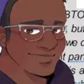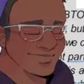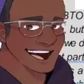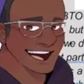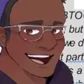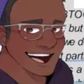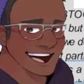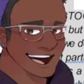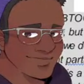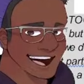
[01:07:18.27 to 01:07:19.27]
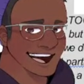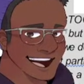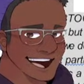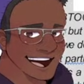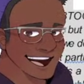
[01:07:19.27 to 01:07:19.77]
right? I want you
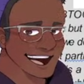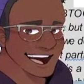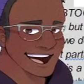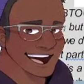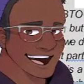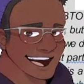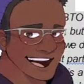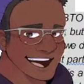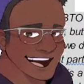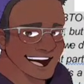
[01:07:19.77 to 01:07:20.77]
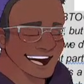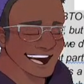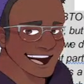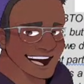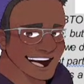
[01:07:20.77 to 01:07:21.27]
to think of the comic landscape back when Webtoon
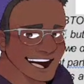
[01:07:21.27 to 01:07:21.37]
started.